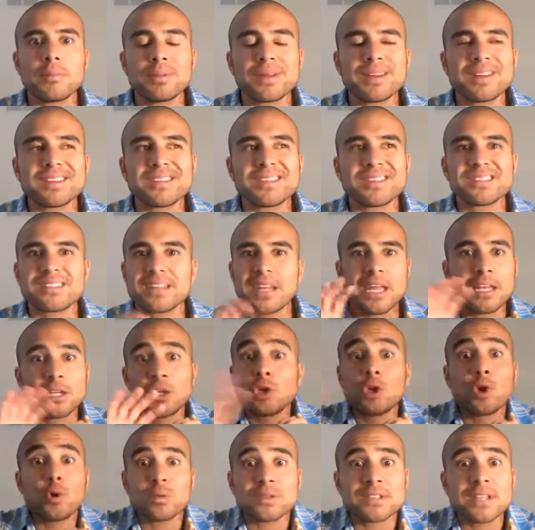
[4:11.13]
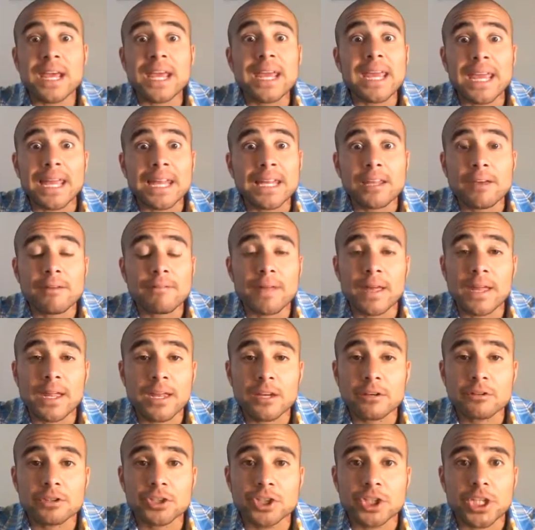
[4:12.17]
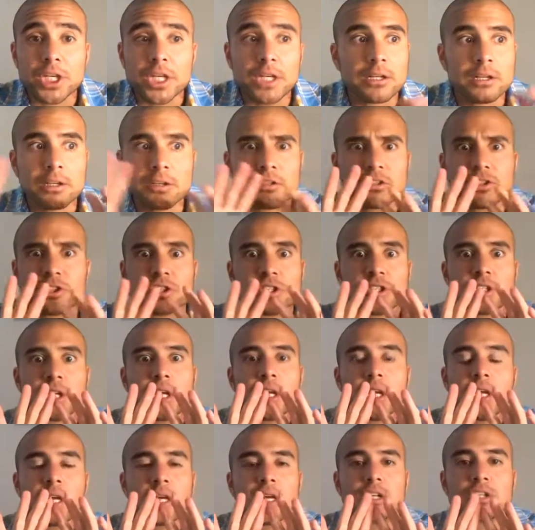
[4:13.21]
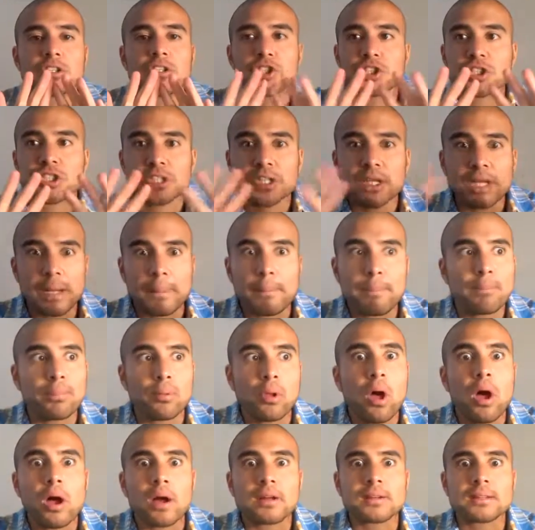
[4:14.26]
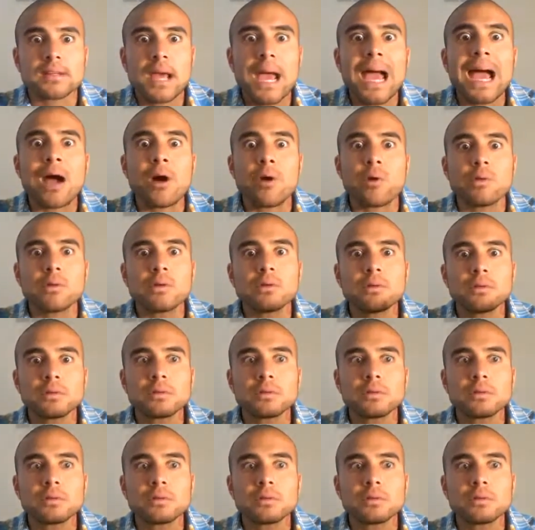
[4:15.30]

Because and you don't take any of that energy in. It's just like blocked out.